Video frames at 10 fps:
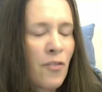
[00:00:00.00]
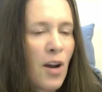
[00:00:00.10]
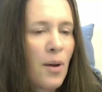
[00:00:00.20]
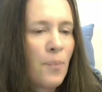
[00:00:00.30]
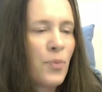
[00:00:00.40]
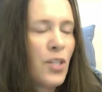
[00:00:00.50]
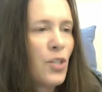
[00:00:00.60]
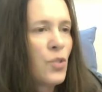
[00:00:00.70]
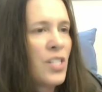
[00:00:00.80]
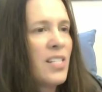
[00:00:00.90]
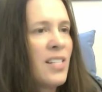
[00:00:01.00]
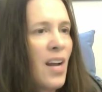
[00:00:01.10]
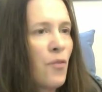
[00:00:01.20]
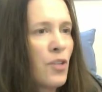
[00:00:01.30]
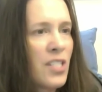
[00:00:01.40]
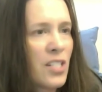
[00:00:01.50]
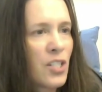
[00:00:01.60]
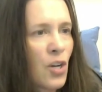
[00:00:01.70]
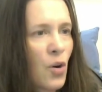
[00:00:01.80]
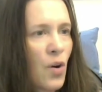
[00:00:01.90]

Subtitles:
from UC San Francisco.